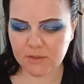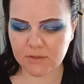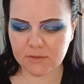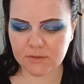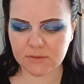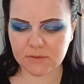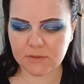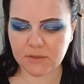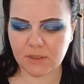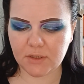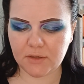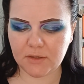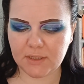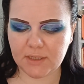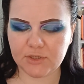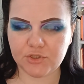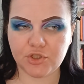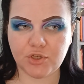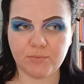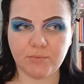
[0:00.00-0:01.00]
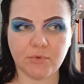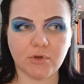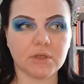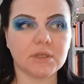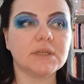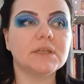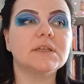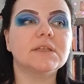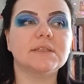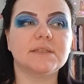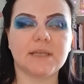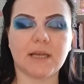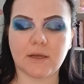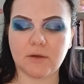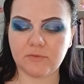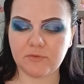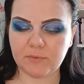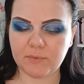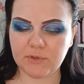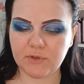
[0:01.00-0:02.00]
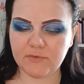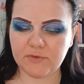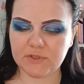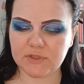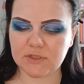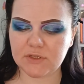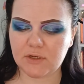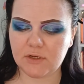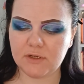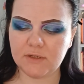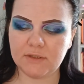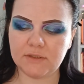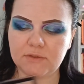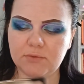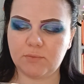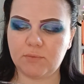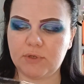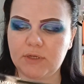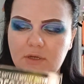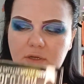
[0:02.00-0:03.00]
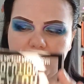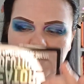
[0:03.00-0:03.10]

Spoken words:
So as you might can tell from the other side, we are